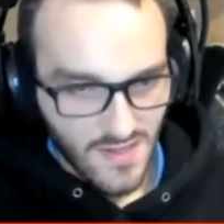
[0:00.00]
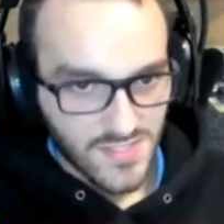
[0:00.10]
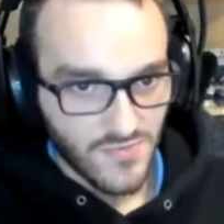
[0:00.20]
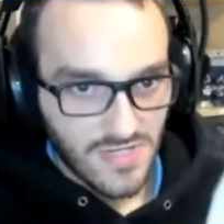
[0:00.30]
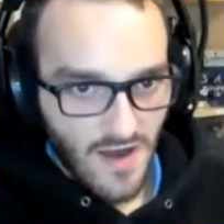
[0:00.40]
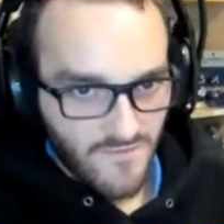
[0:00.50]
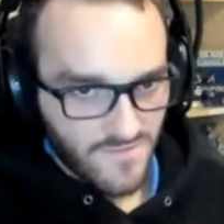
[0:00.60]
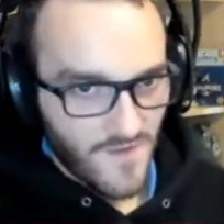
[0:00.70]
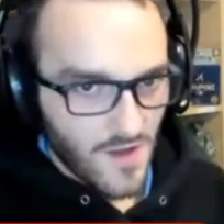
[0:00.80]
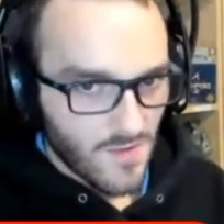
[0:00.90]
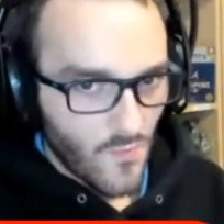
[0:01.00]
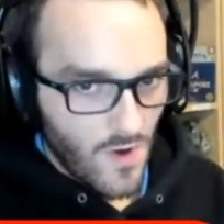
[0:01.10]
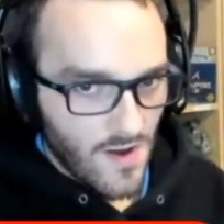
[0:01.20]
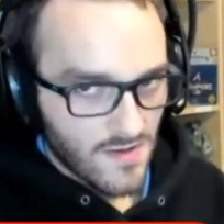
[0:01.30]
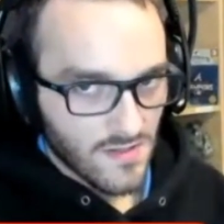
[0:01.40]
So we covered Volume
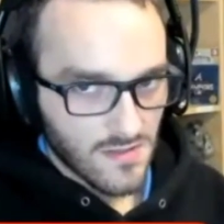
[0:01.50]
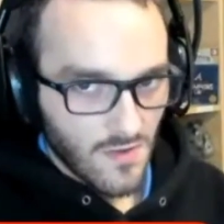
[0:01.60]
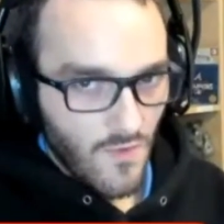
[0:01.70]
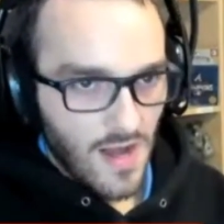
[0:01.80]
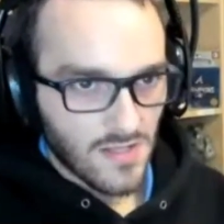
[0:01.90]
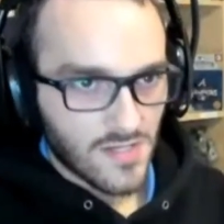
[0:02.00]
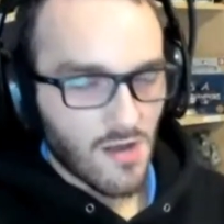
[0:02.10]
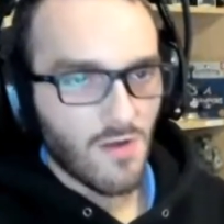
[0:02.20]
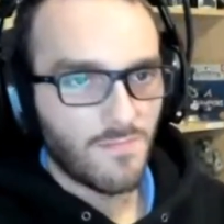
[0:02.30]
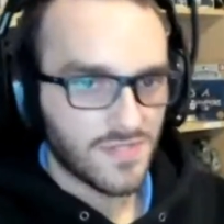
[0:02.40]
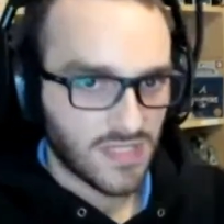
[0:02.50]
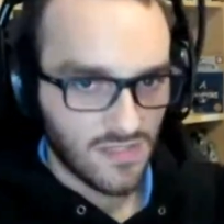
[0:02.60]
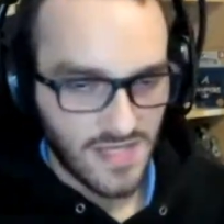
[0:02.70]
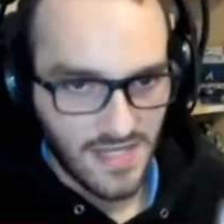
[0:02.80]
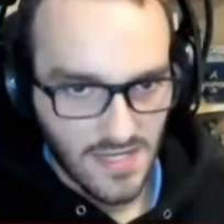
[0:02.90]
1 a little while ago. I'll put the
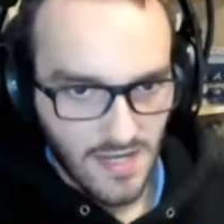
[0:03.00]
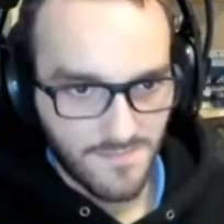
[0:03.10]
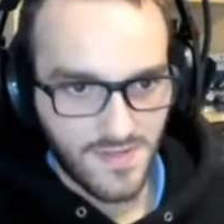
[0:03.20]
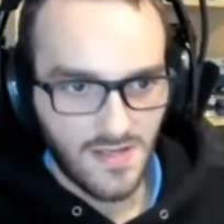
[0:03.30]
link up